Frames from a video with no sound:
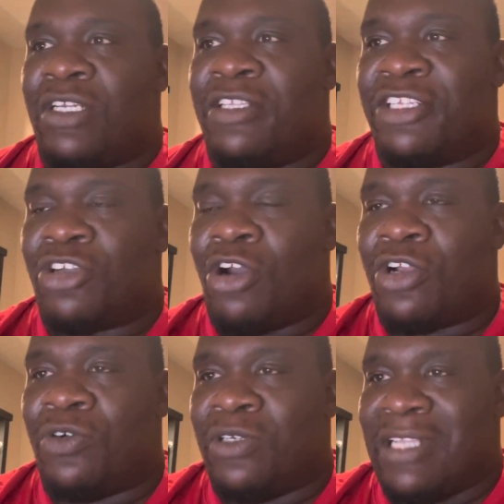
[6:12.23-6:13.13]
This
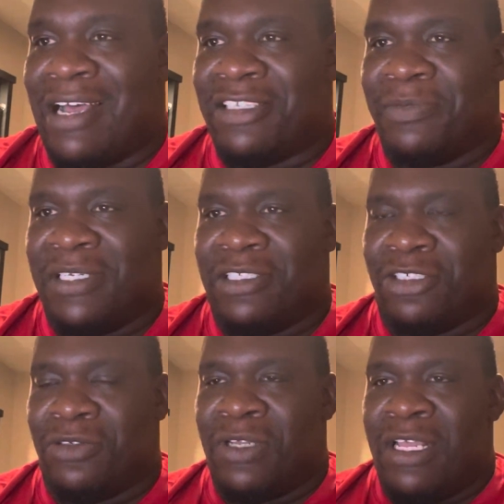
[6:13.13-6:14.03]
article allows me
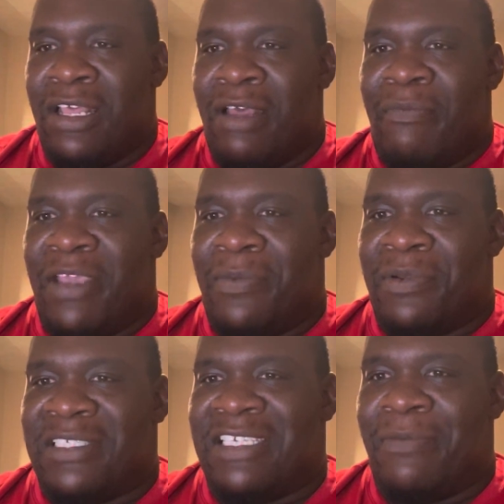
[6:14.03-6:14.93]
to be able
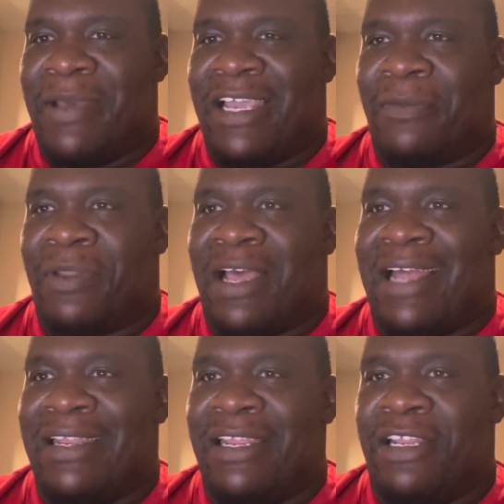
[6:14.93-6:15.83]
to sit back and be like,
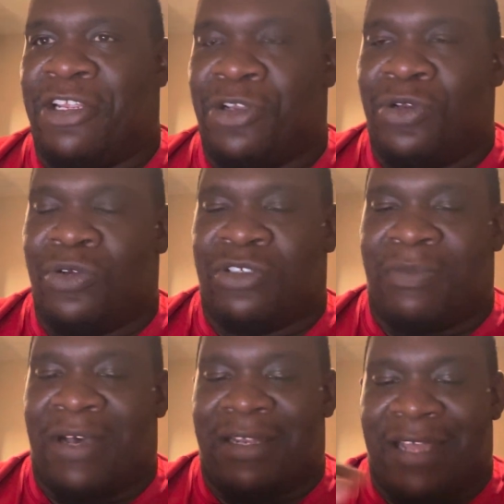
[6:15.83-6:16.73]
I need to use
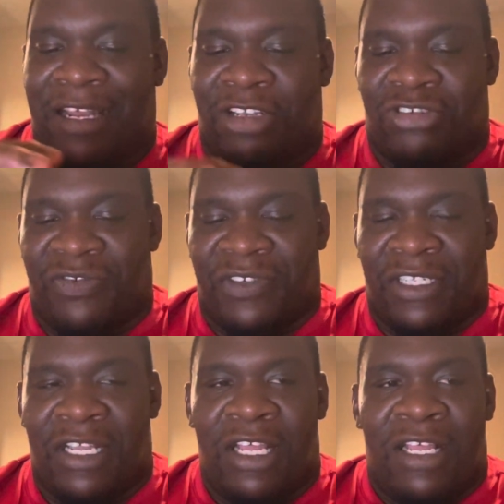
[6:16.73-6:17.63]
my data
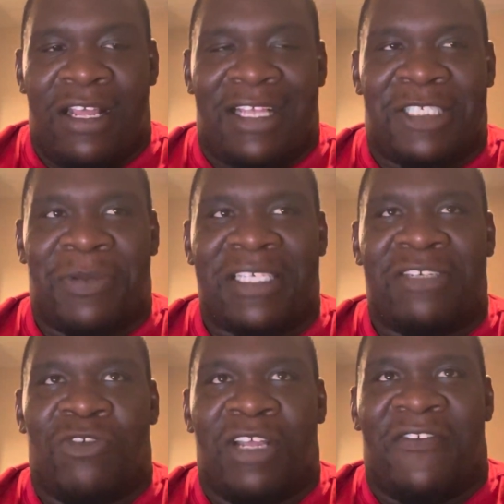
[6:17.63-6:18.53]
driven,
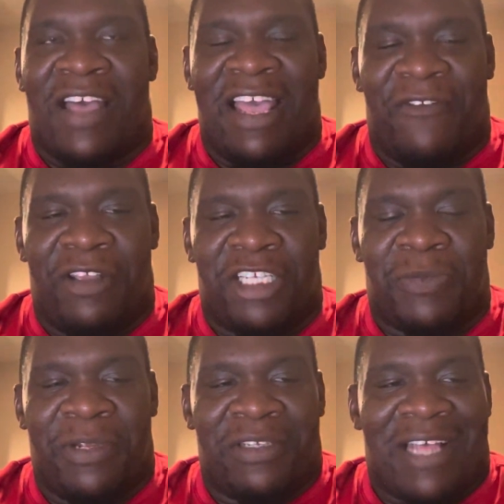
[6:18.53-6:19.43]
especially if I have the
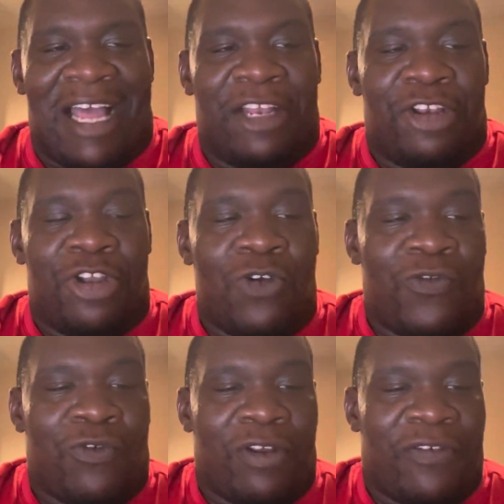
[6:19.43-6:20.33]
experience. I know
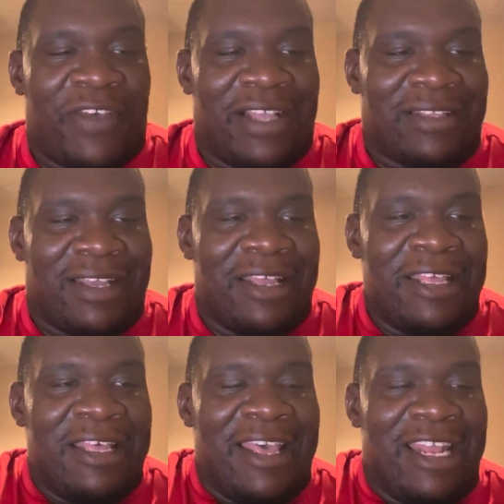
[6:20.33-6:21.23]
for a fact that
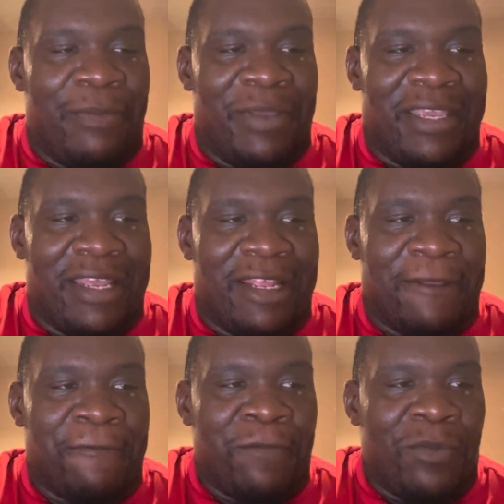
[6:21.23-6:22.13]
in the
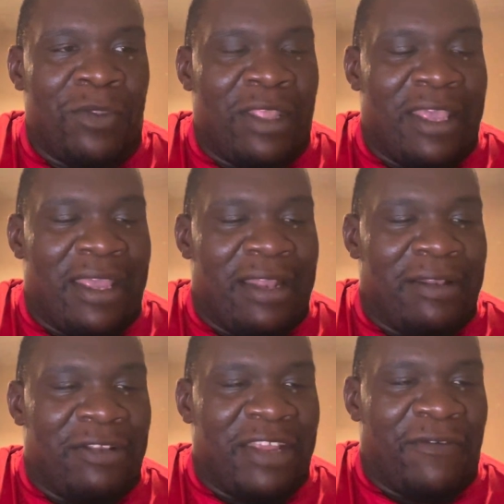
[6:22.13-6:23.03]
beginning
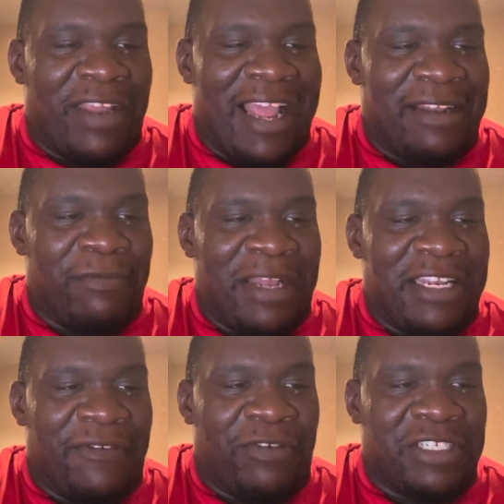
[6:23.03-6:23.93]
and added my
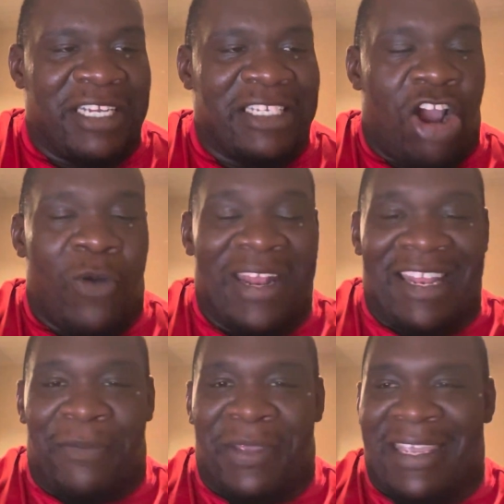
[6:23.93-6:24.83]
differentiator already
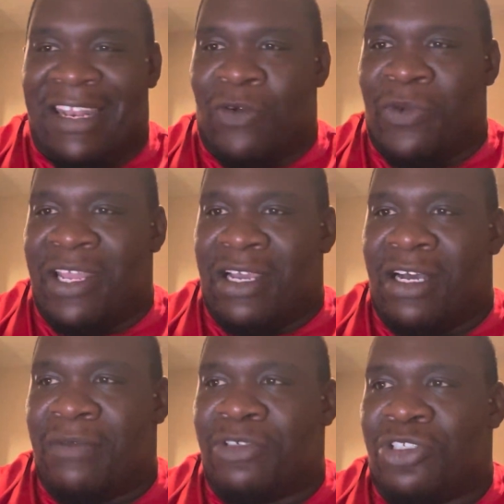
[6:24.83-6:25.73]
in the beginning when it
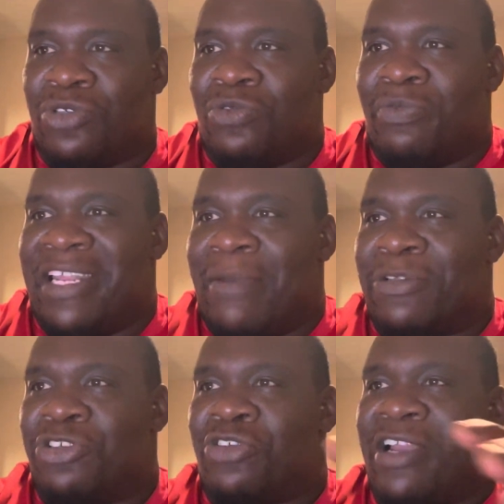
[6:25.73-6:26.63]
comes to being able
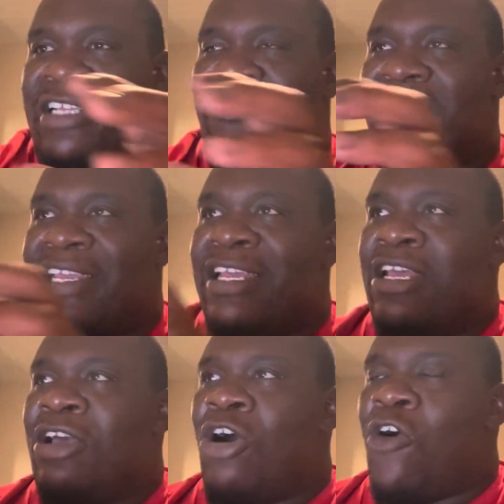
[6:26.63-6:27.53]
to translate
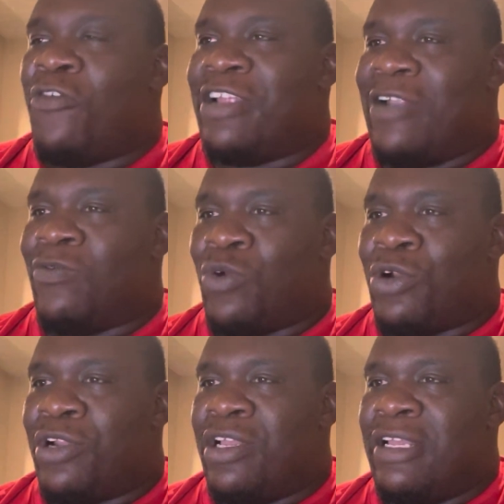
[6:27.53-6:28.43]
over that
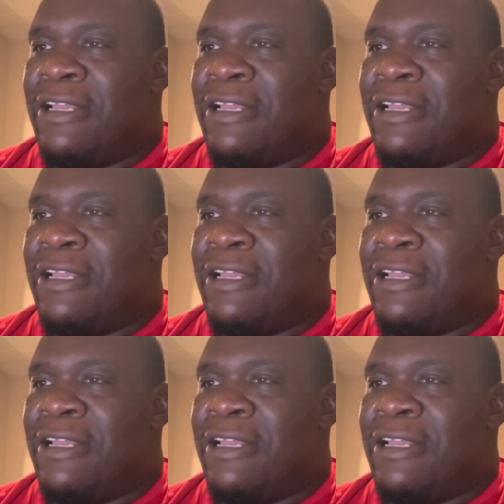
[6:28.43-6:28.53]
work.